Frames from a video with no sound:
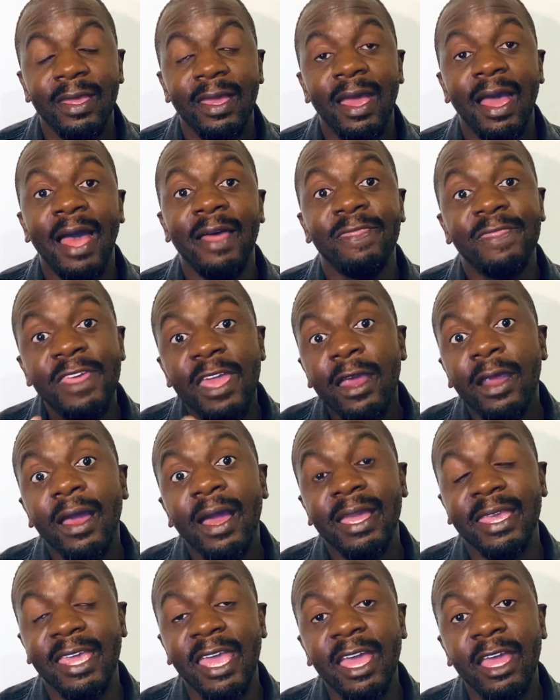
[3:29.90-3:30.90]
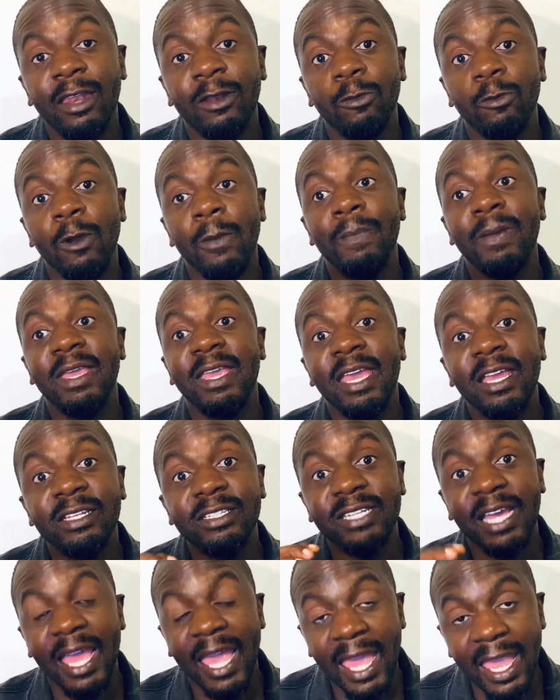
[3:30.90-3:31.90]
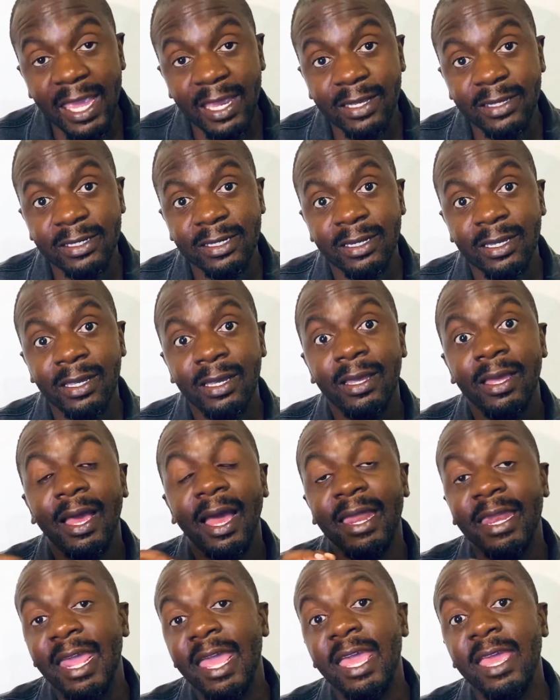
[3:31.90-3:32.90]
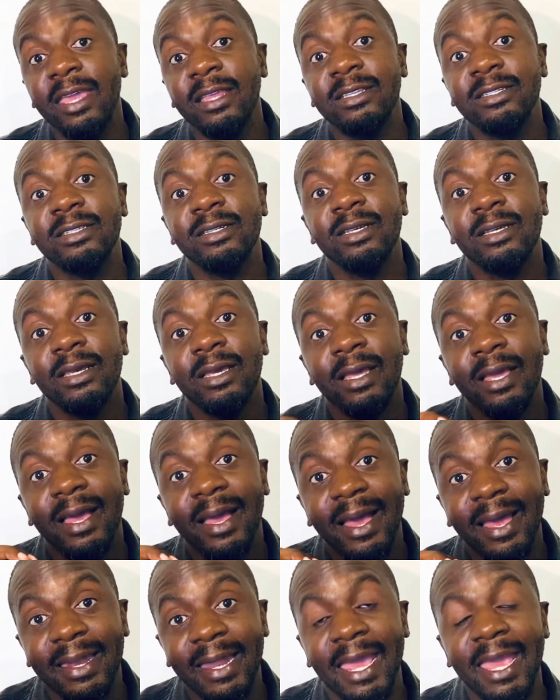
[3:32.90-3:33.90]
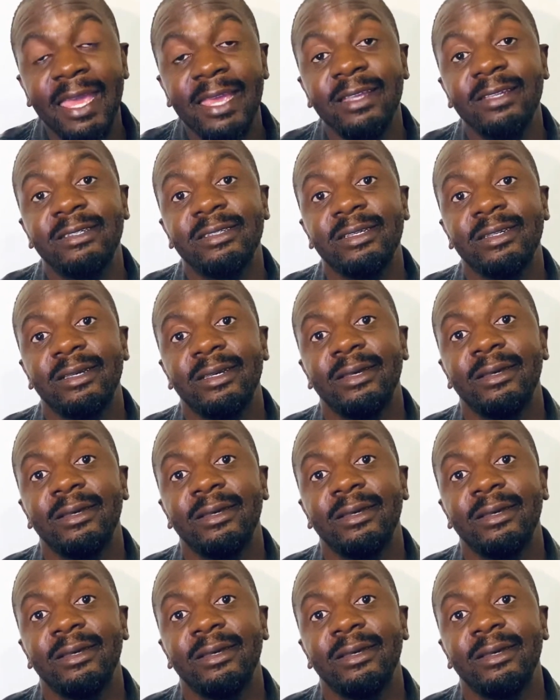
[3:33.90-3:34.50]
And there again we begin to hate and hate and hate.